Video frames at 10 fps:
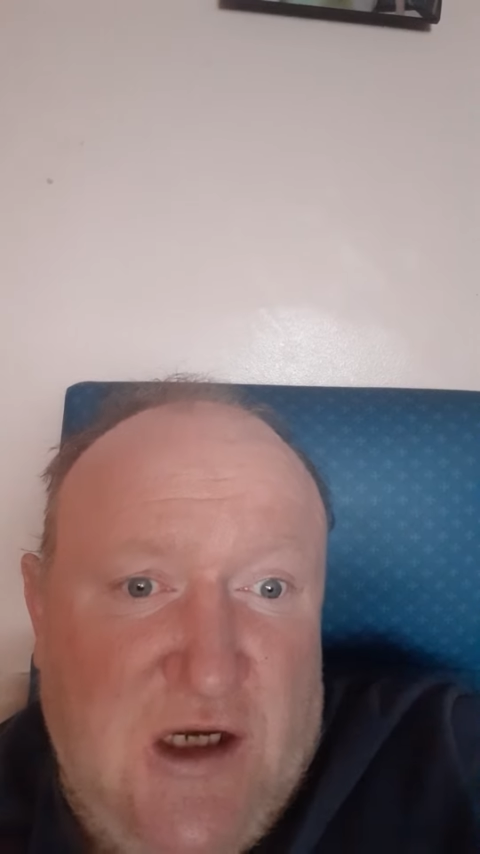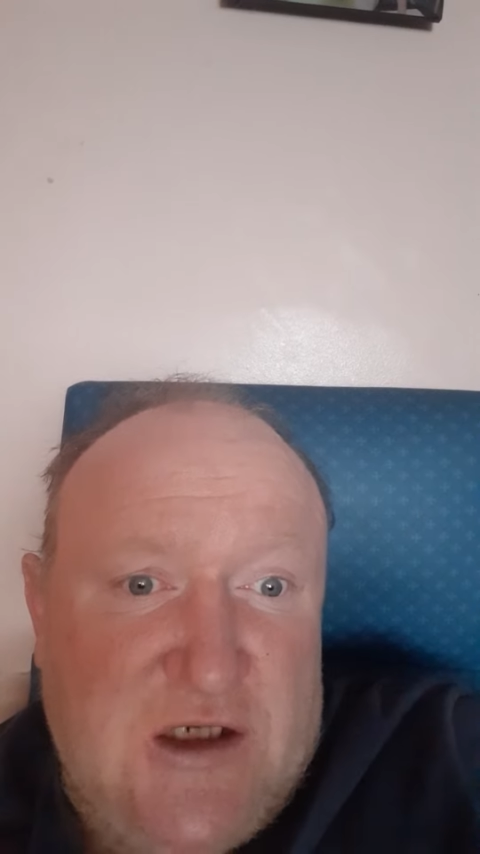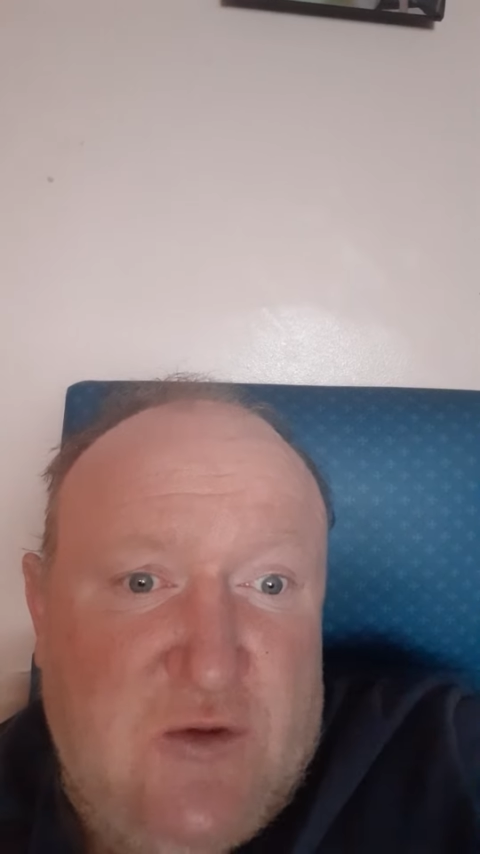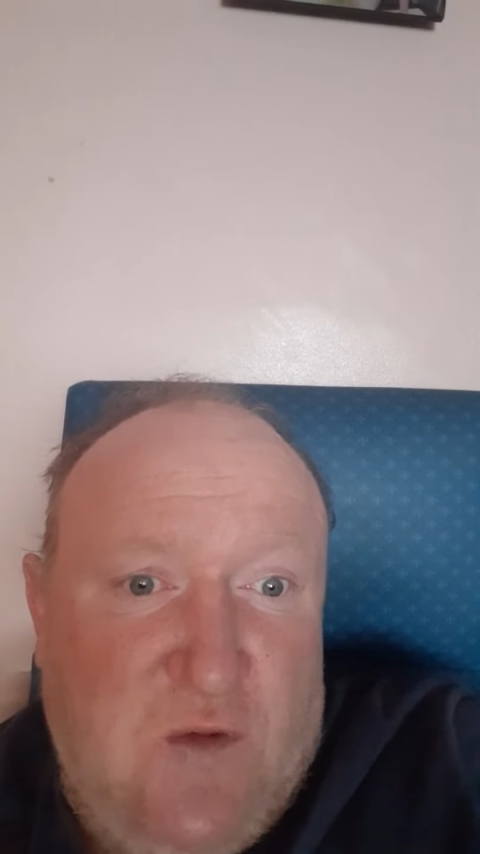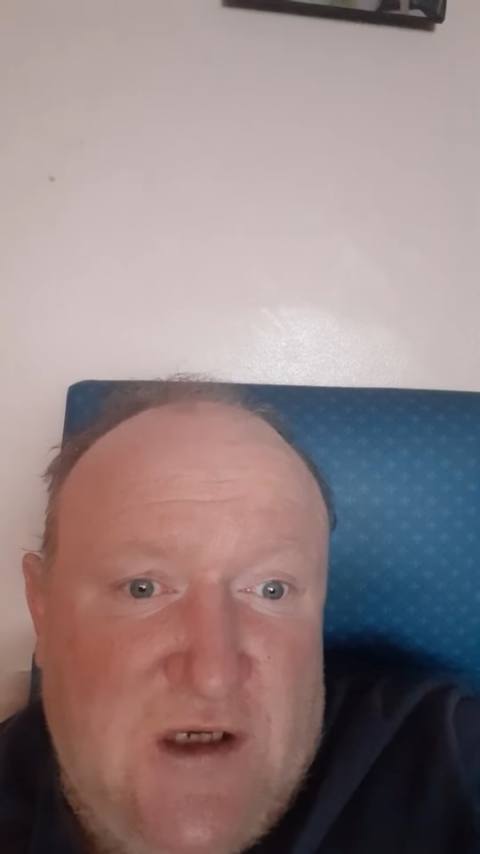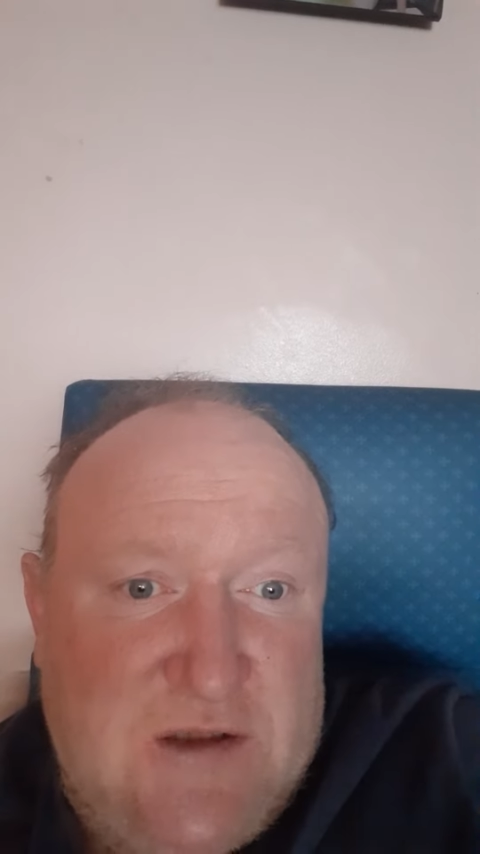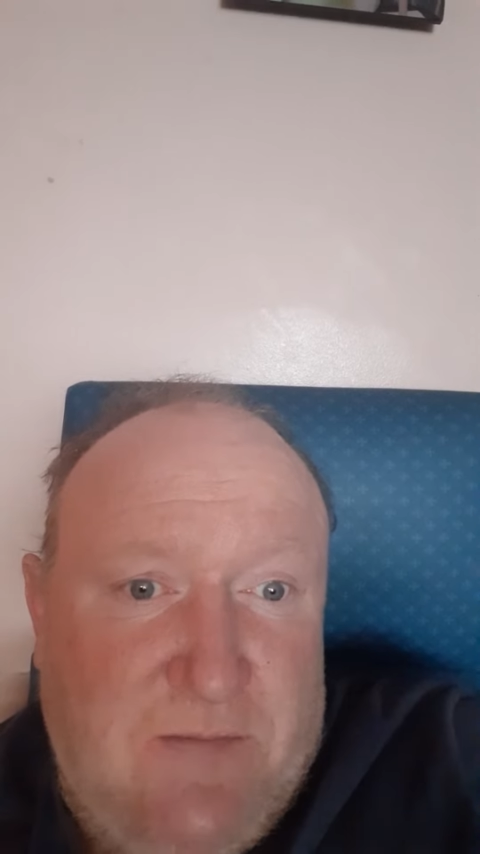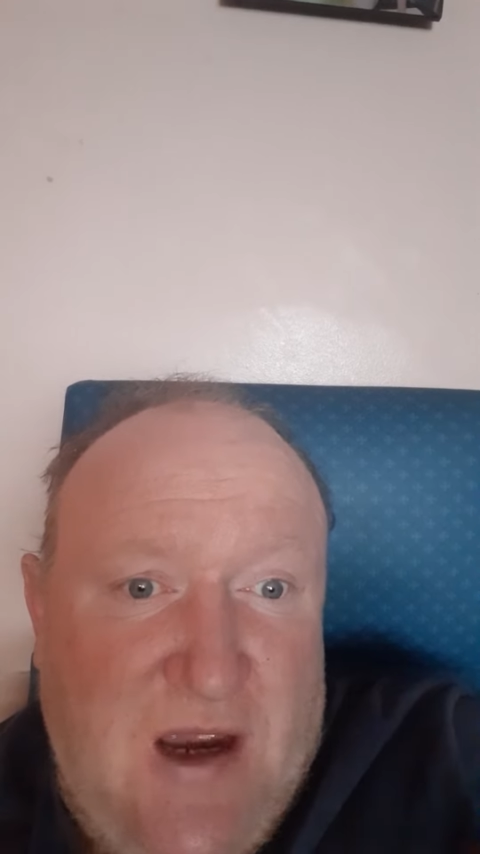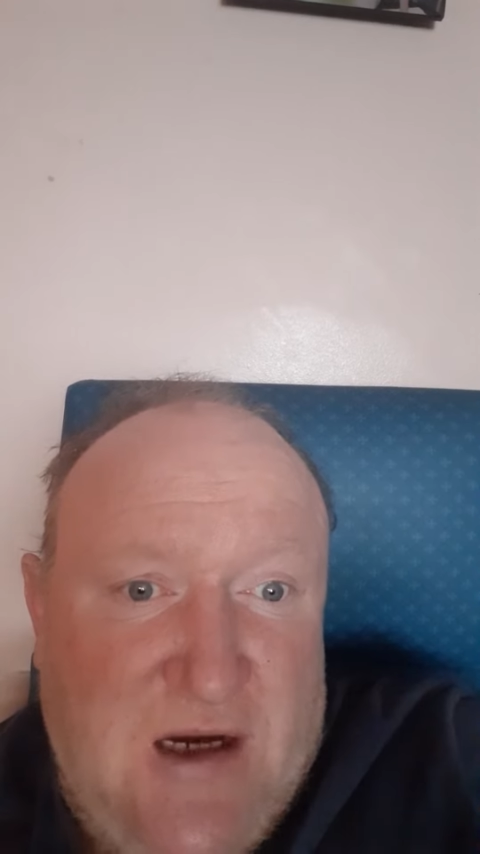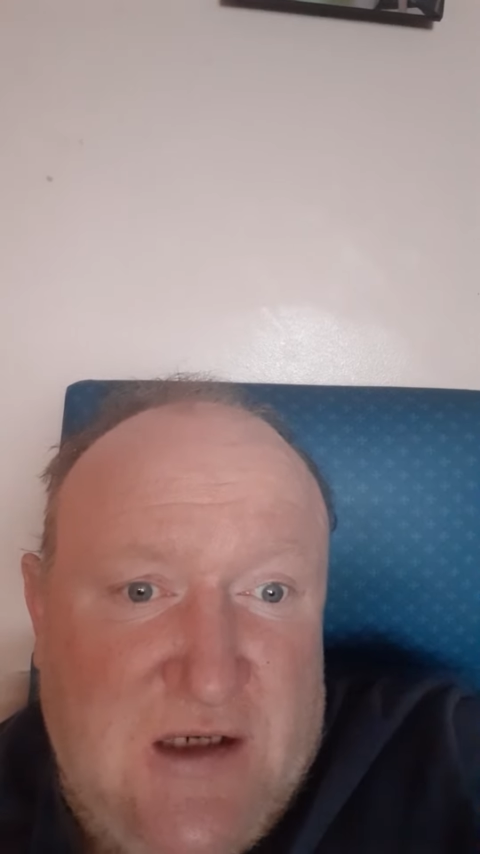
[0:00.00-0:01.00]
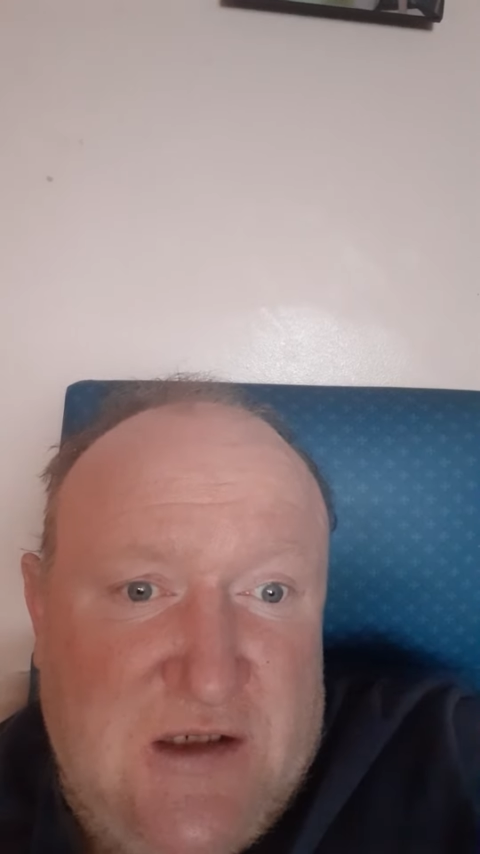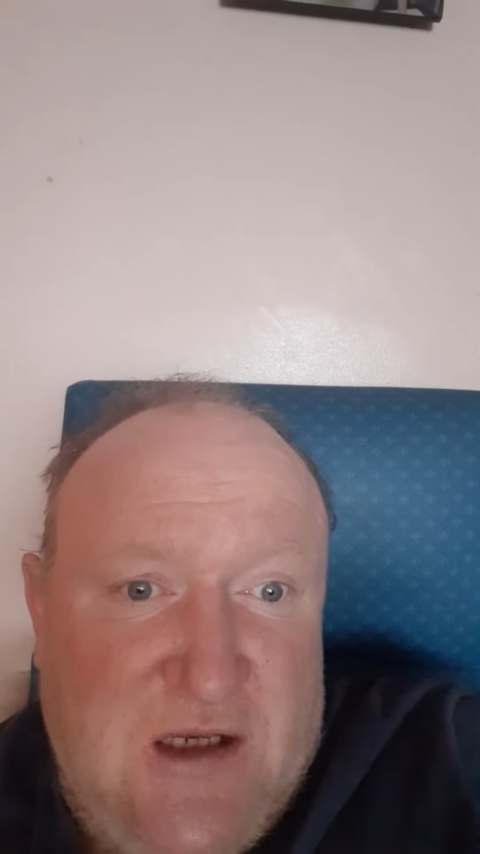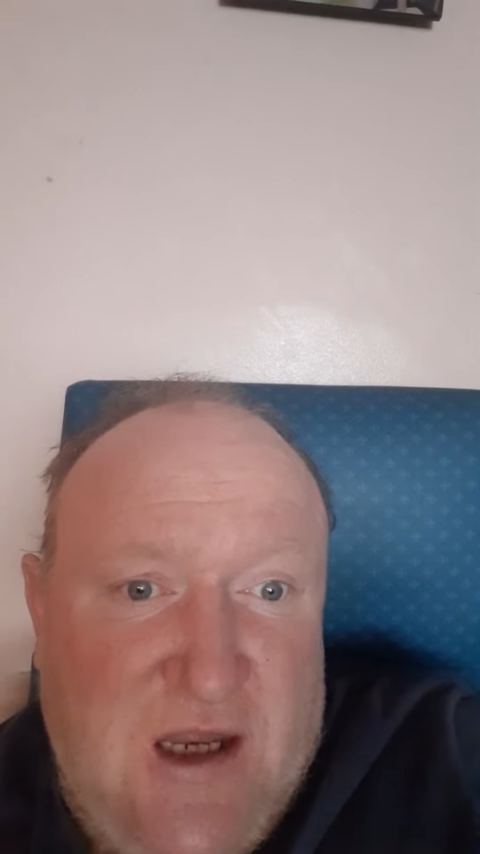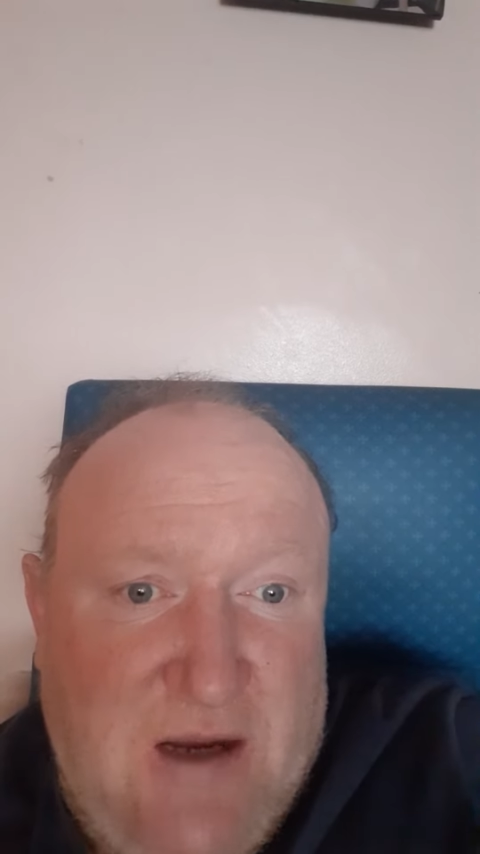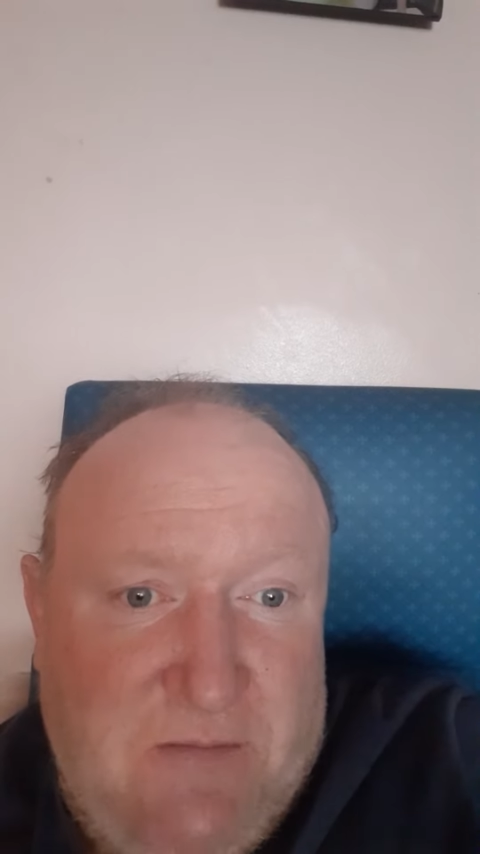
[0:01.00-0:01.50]
is released back into
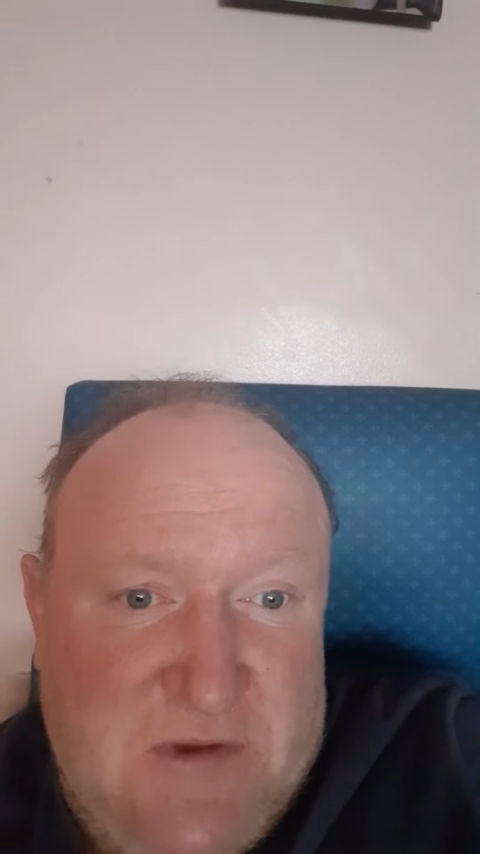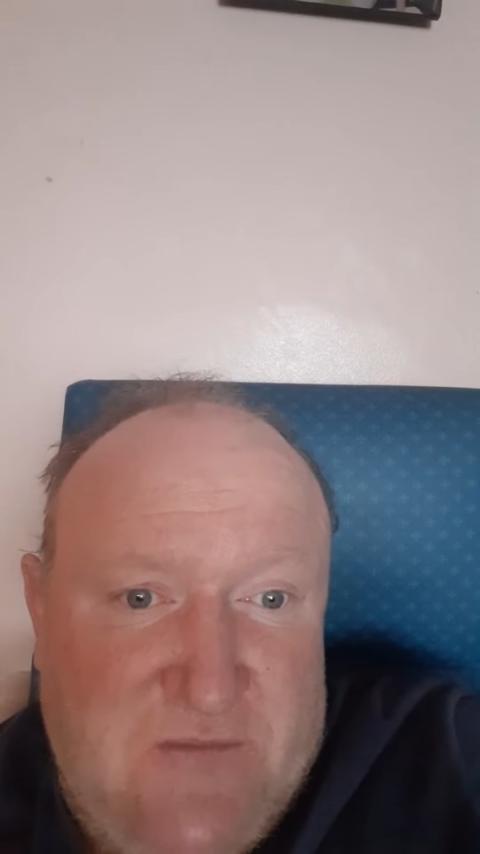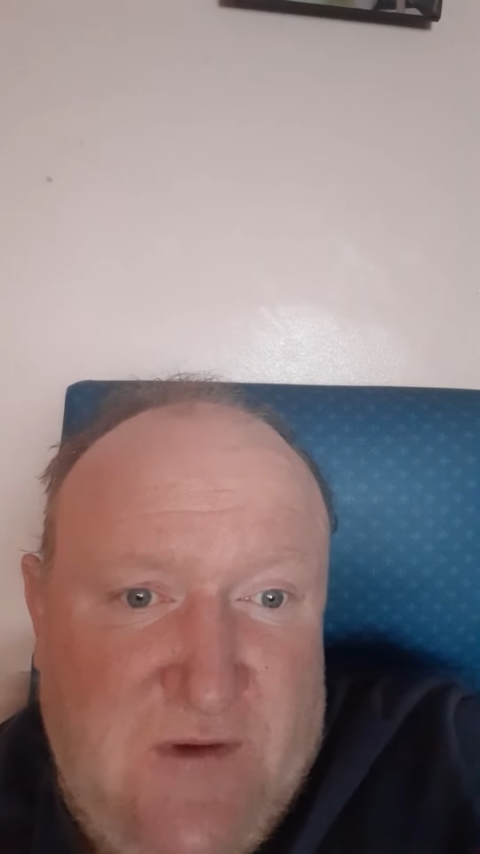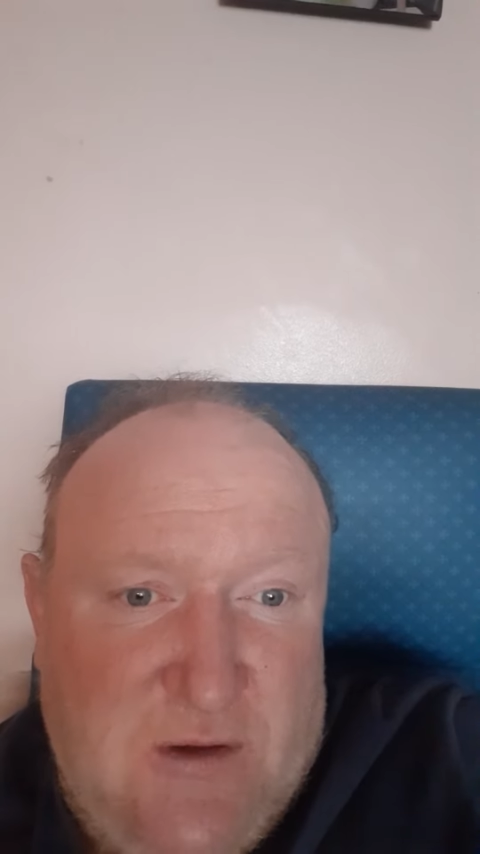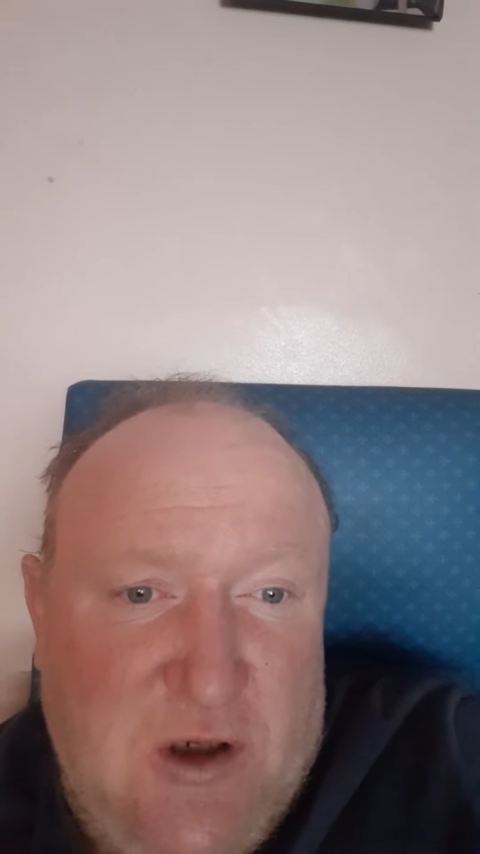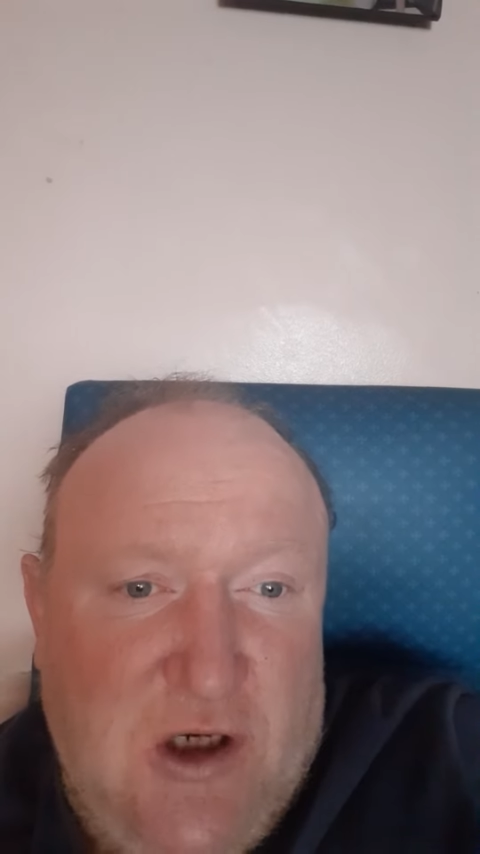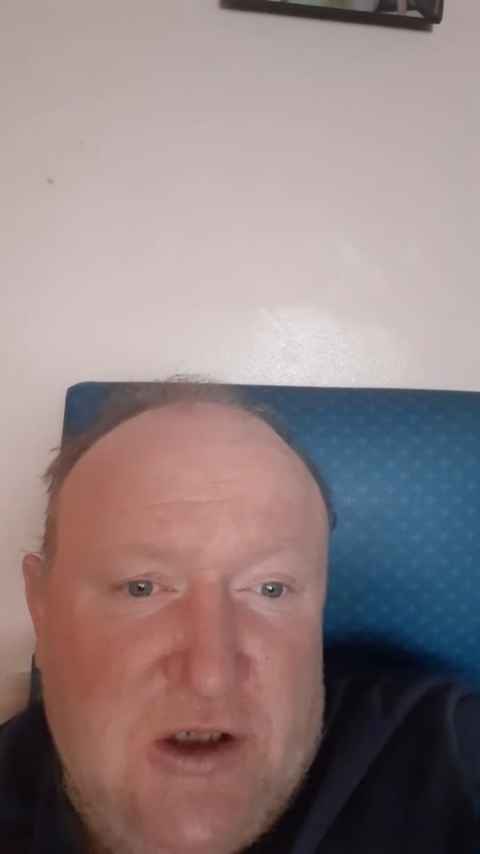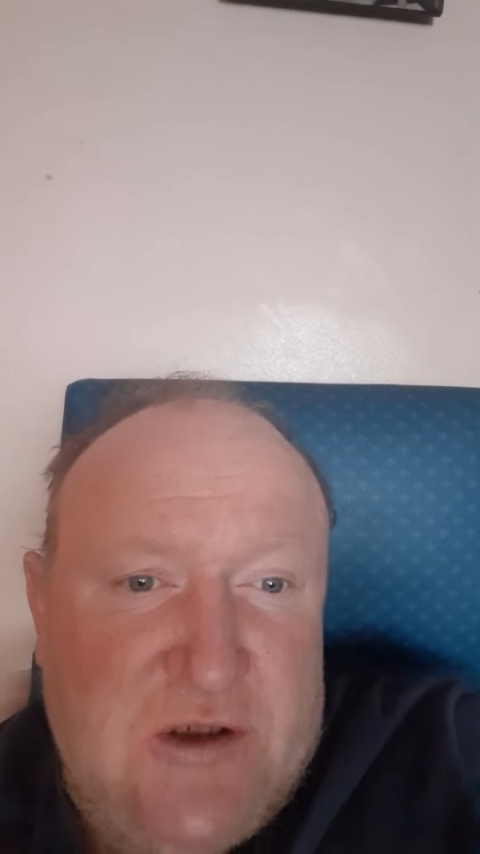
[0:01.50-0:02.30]
the atmosphere.